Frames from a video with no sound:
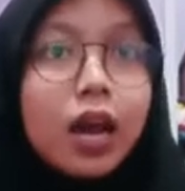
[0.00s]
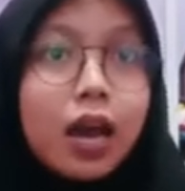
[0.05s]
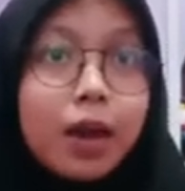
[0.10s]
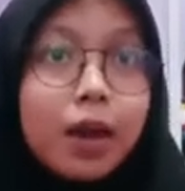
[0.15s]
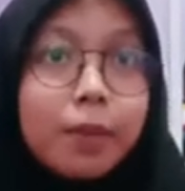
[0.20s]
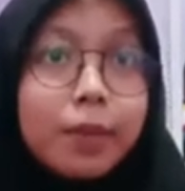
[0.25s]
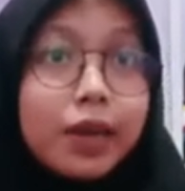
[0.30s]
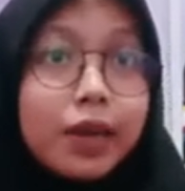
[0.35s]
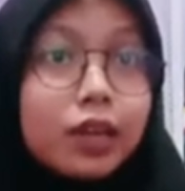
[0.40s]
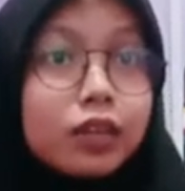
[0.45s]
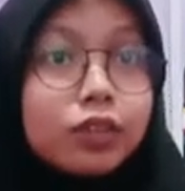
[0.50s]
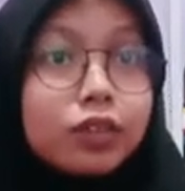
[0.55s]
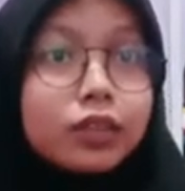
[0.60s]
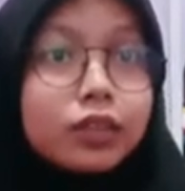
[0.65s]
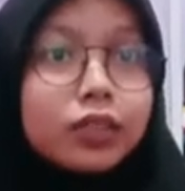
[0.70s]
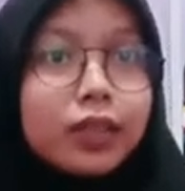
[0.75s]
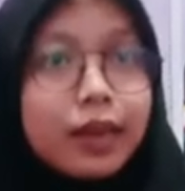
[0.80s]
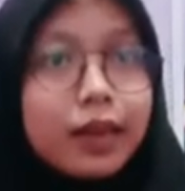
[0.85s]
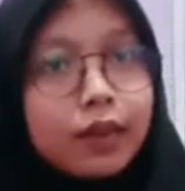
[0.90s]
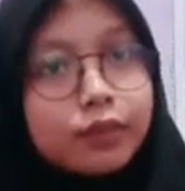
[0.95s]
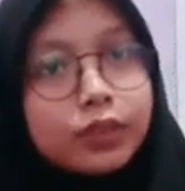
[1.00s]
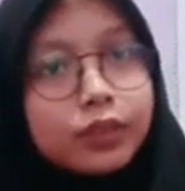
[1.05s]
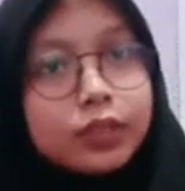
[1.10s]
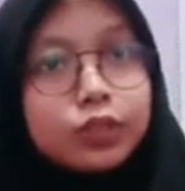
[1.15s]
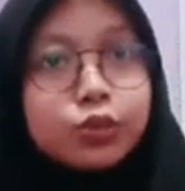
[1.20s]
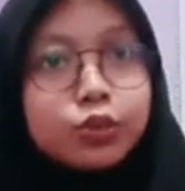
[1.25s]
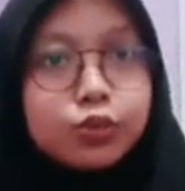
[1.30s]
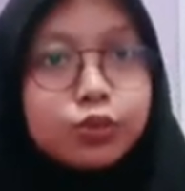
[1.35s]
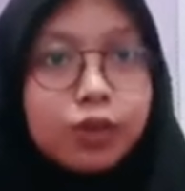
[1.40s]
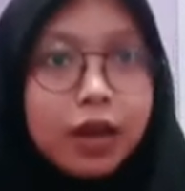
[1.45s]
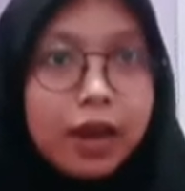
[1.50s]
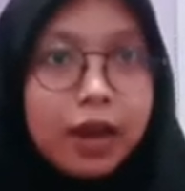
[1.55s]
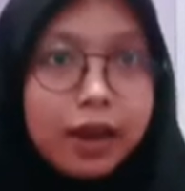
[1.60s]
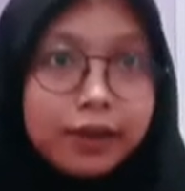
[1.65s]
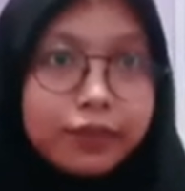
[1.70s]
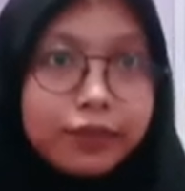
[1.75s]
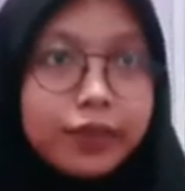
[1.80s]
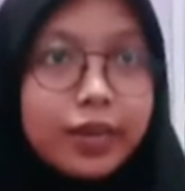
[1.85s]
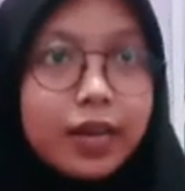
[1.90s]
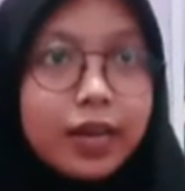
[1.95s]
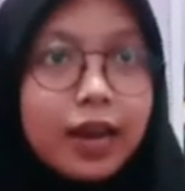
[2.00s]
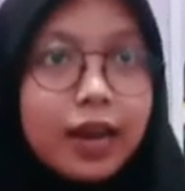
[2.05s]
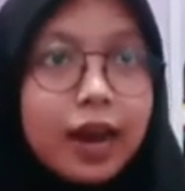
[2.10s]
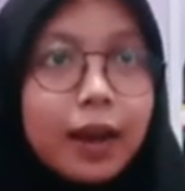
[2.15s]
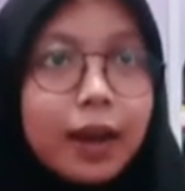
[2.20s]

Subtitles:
Merlot traveled to Africa.